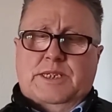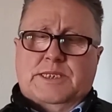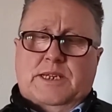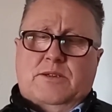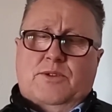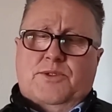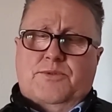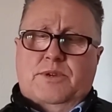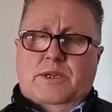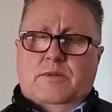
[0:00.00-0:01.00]
It's only got
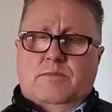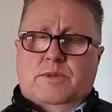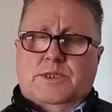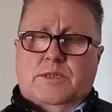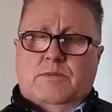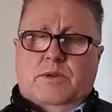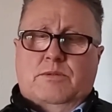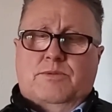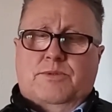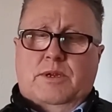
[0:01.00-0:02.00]
3 numbers on, well,
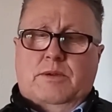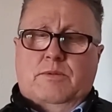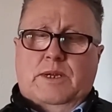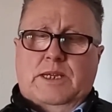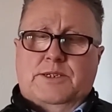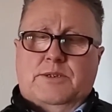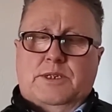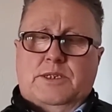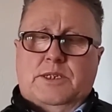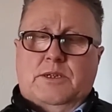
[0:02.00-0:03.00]
3 words on
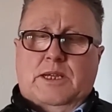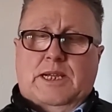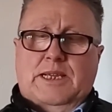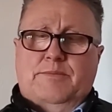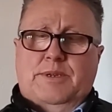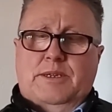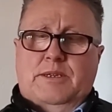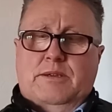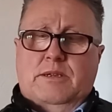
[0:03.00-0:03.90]
it, to AB5.